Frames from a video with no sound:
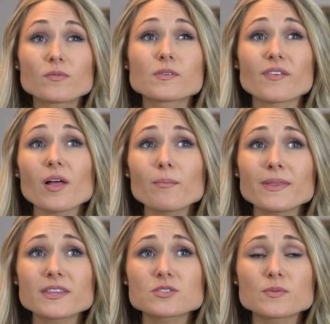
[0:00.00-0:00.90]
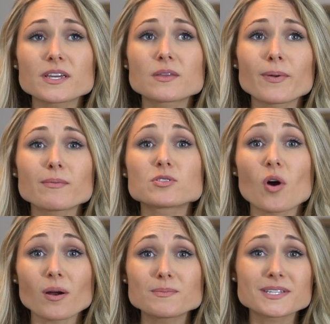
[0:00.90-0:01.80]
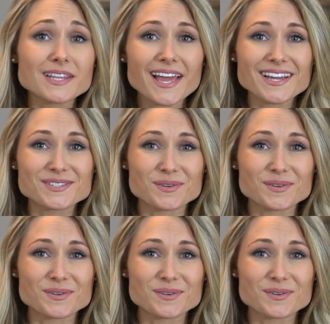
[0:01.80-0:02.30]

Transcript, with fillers: With development this week, the baby's arms and legs